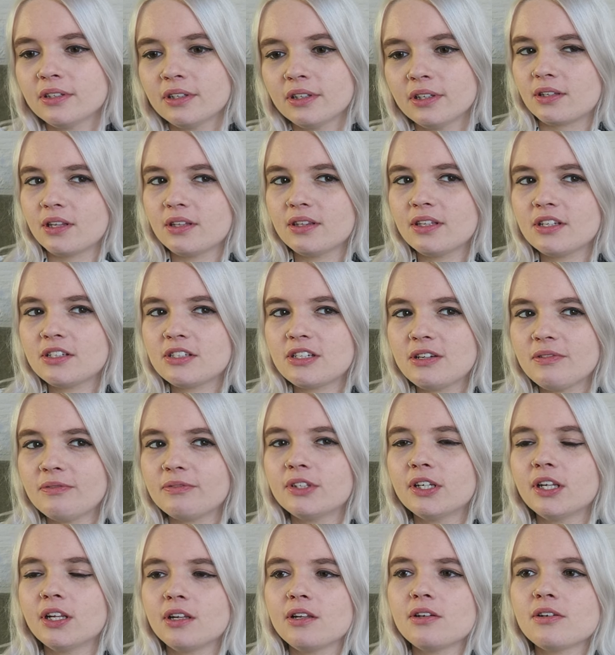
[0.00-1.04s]
Not that she
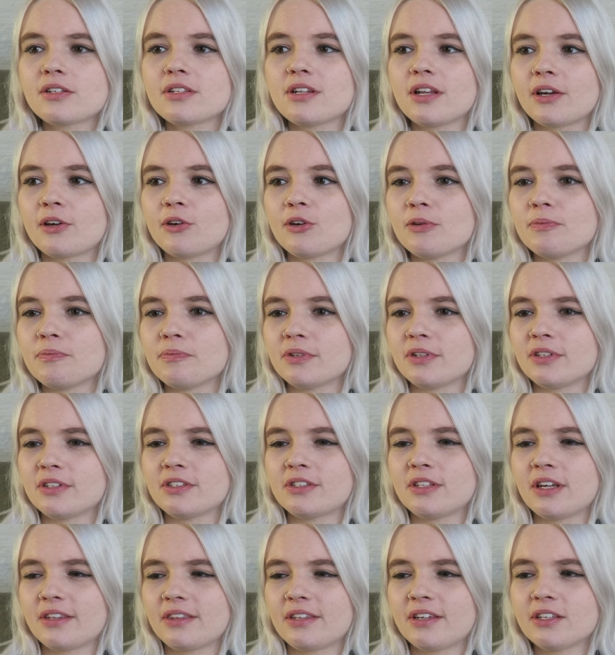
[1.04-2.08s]
really looks like her, but
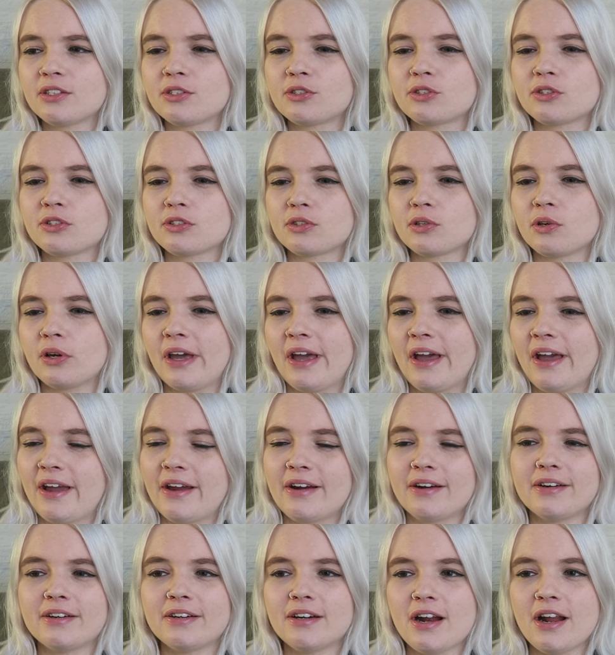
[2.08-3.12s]
it, I think it's just the
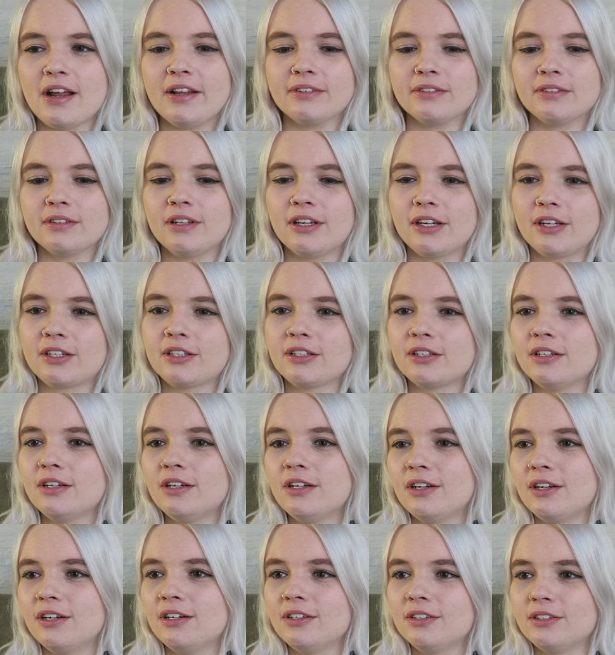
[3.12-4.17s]
hair and like
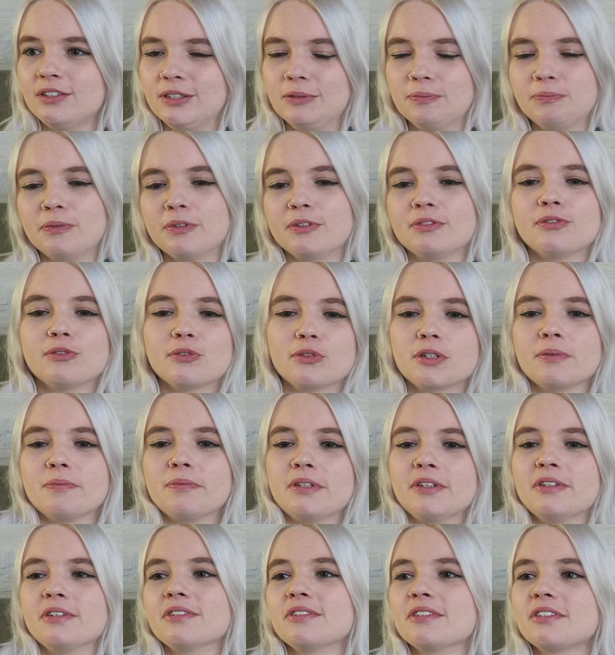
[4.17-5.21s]
the
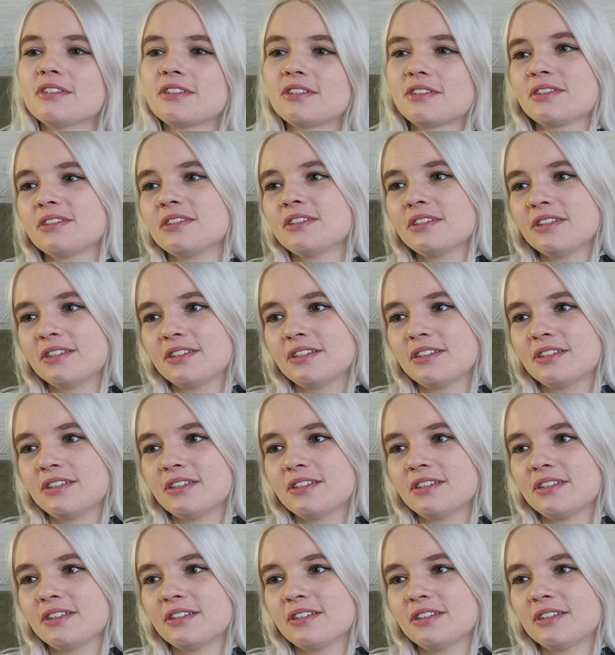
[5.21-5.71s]
performance.